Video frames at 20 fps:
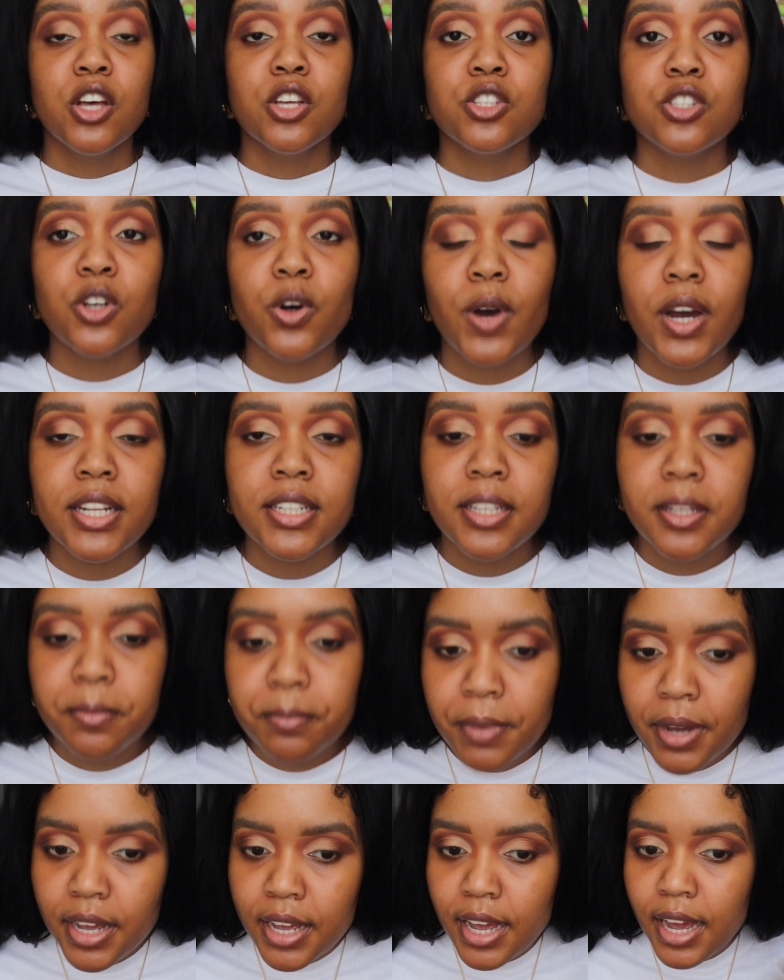So I did
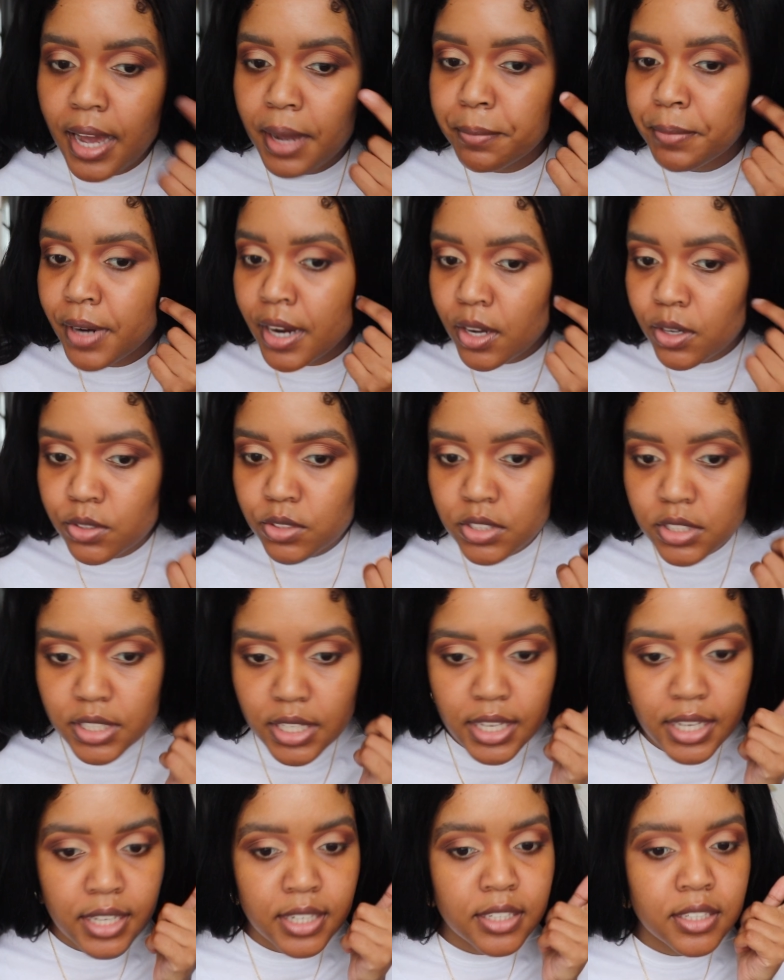my eyebrows
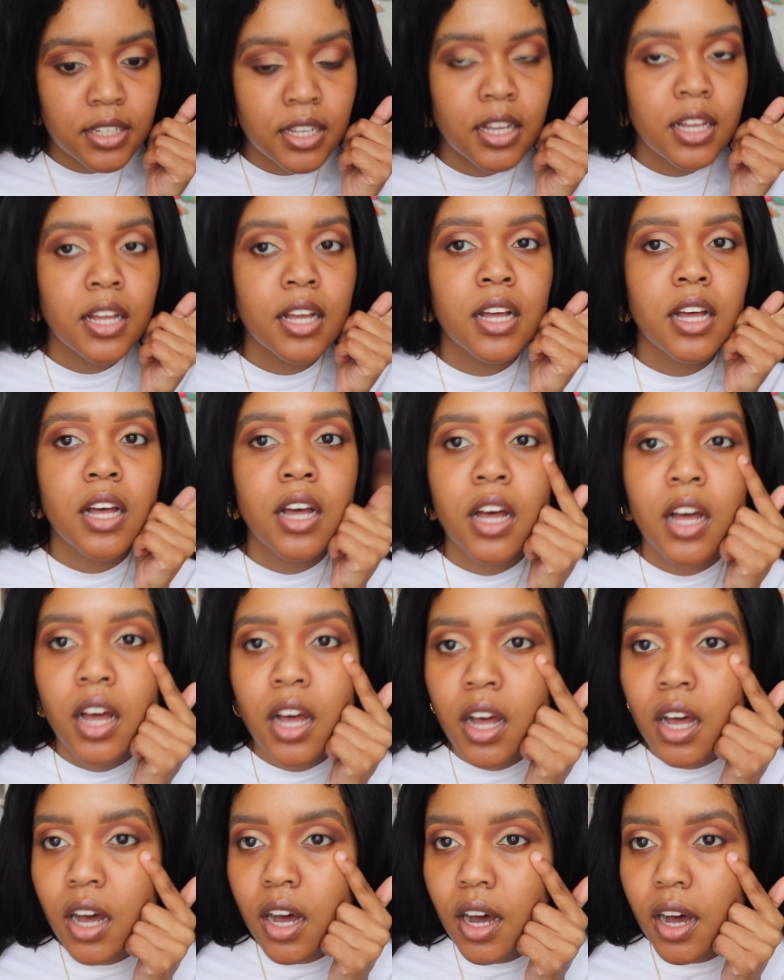and
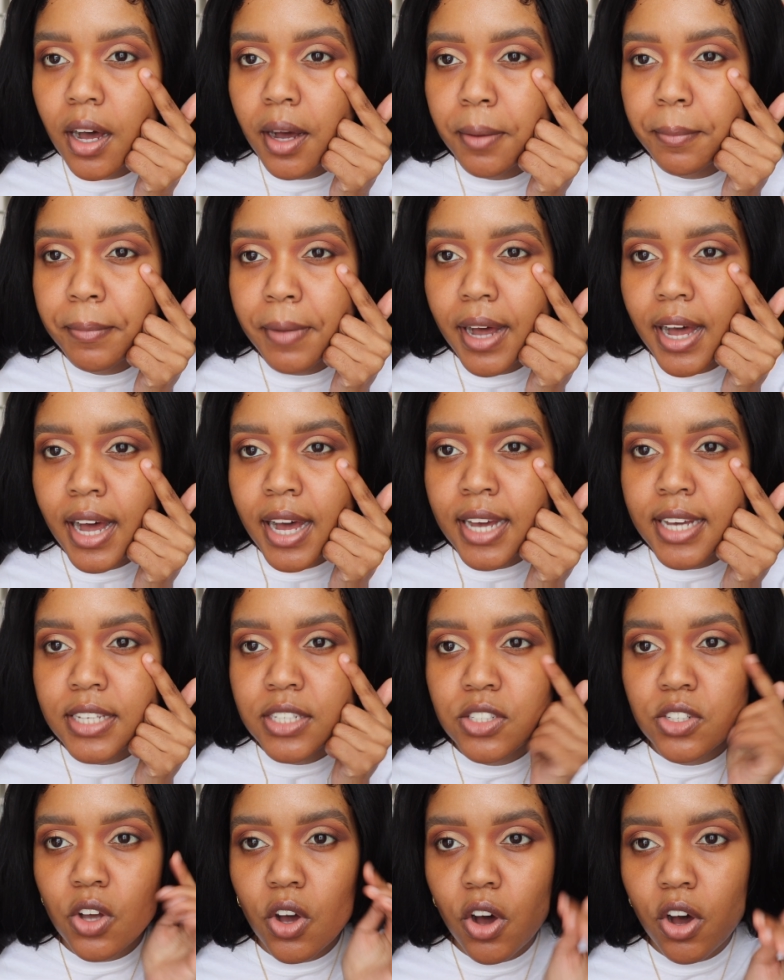
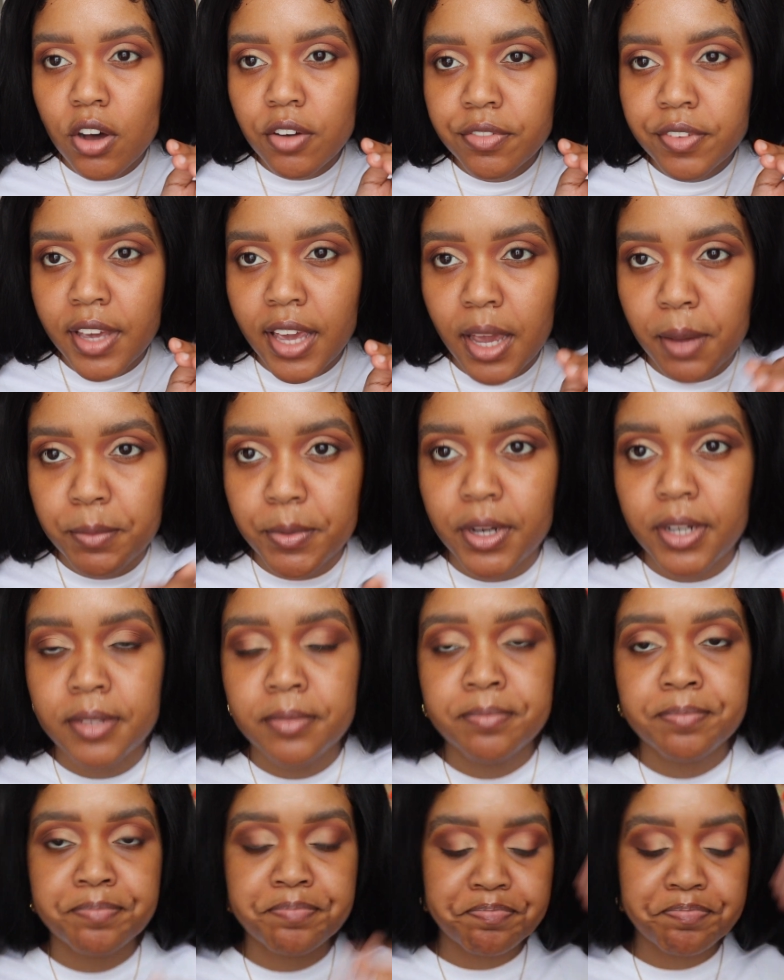eyes off camera.